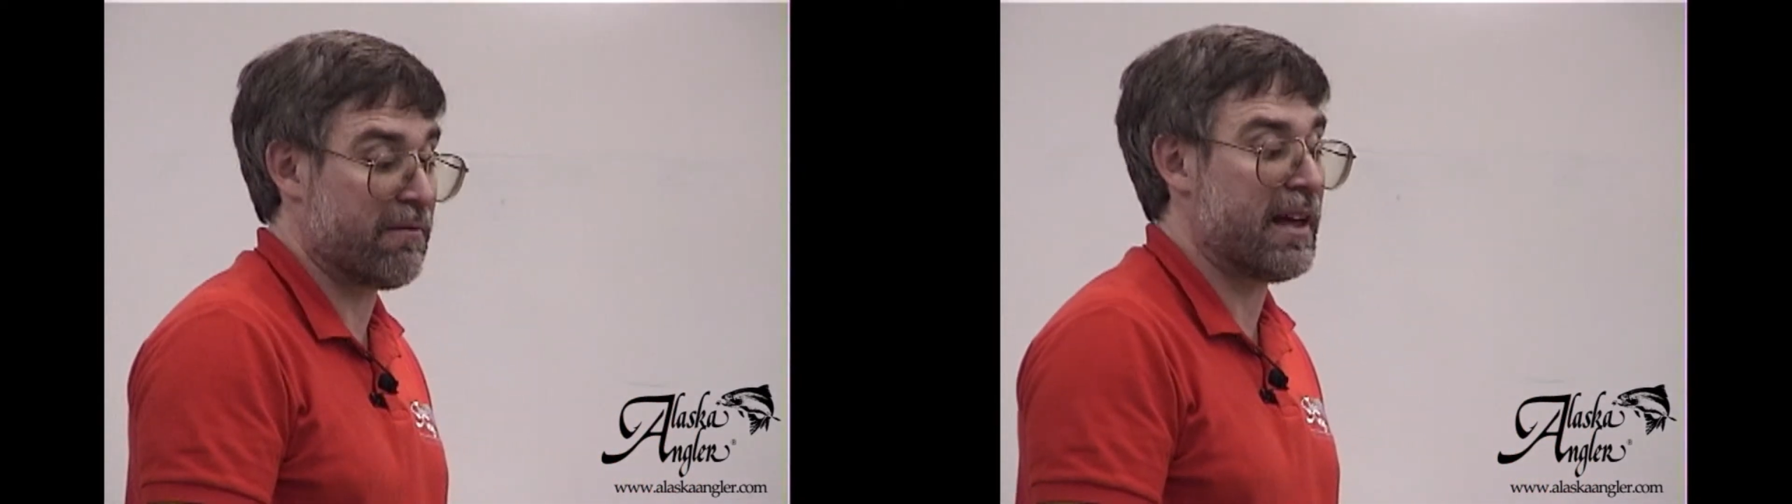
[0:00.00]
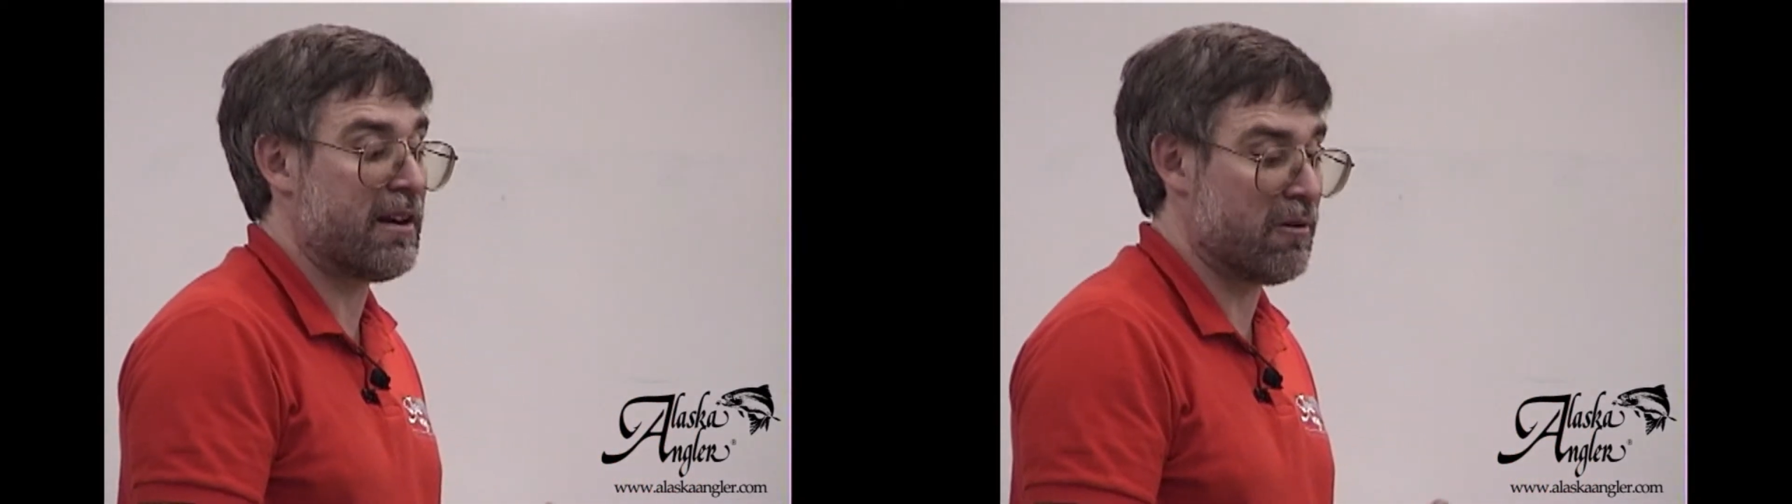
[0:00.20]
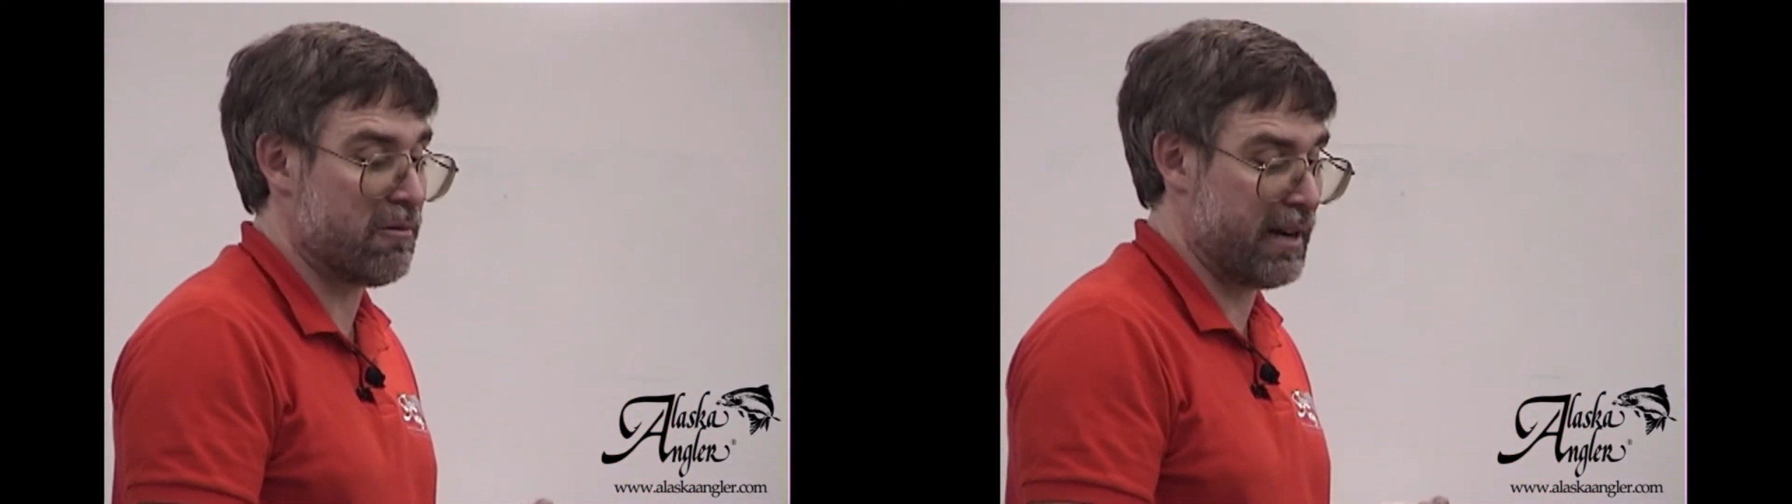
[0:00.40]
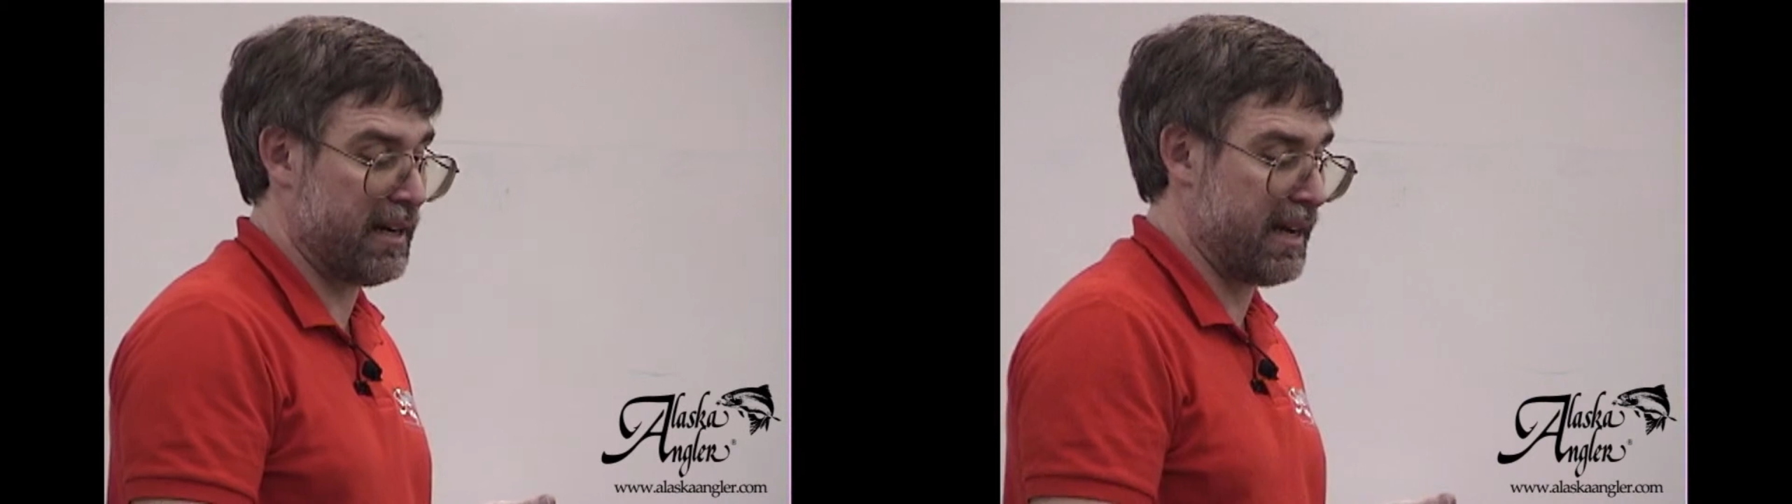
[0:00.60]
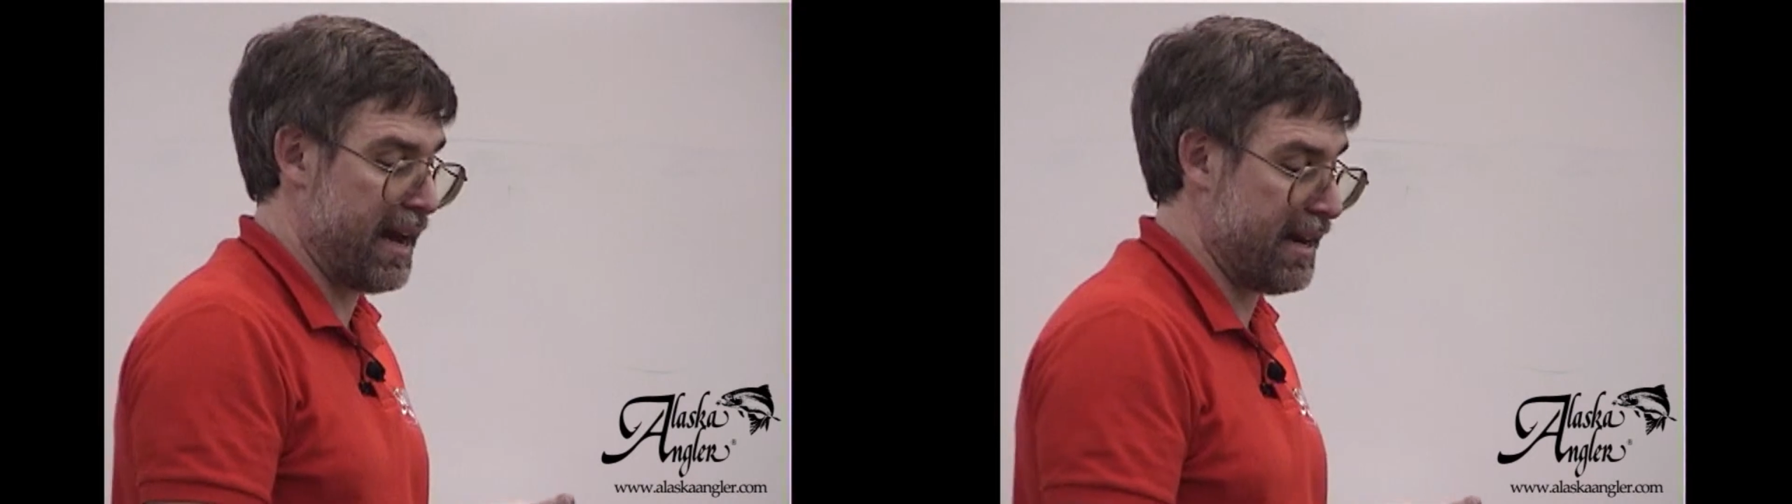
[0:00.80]
and then you
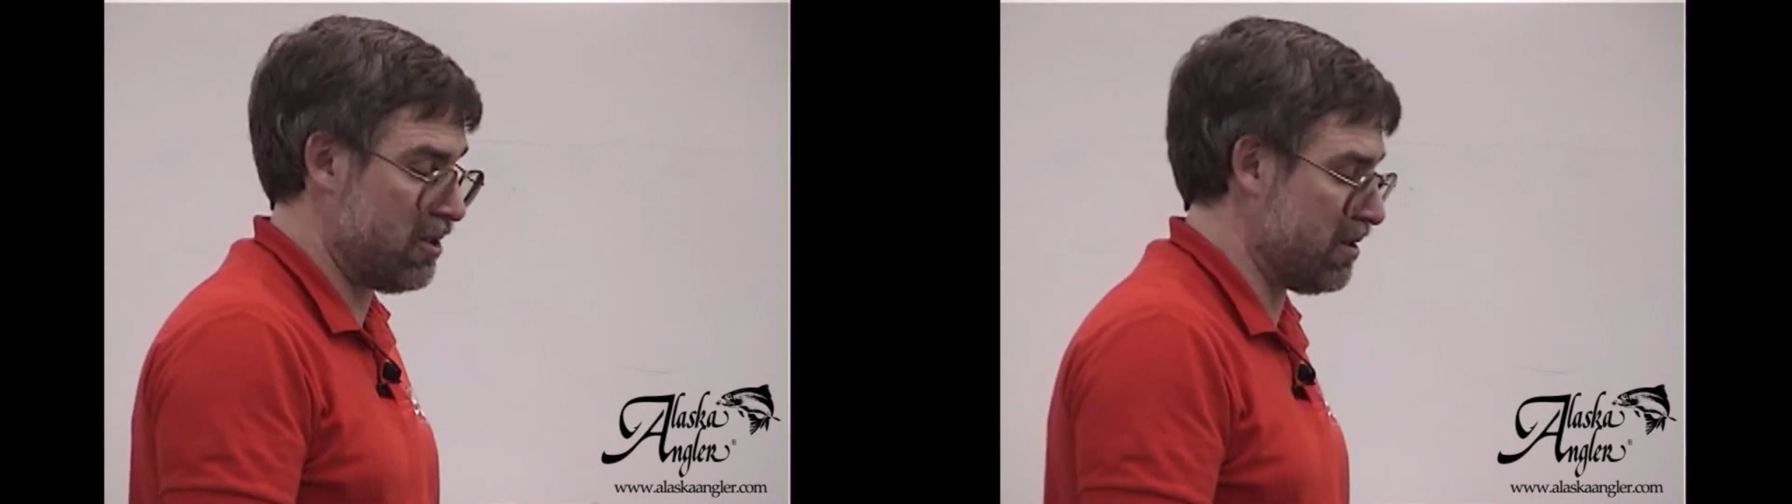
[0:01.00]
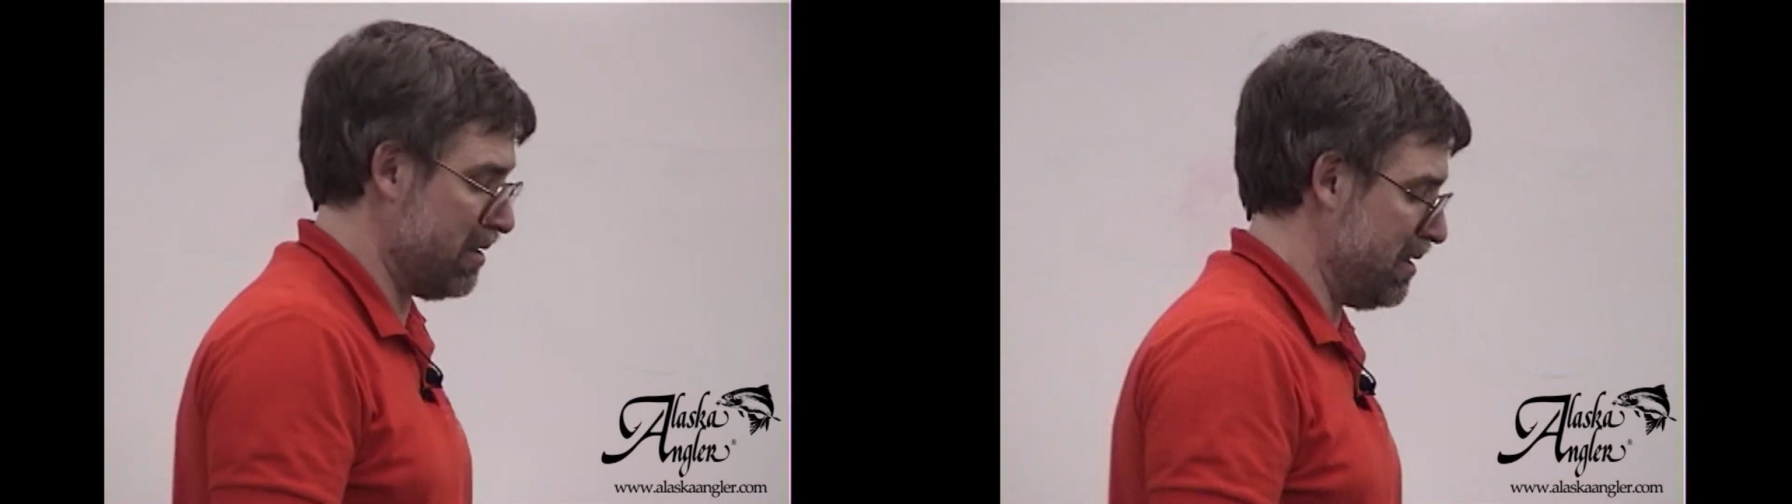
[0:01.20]
engage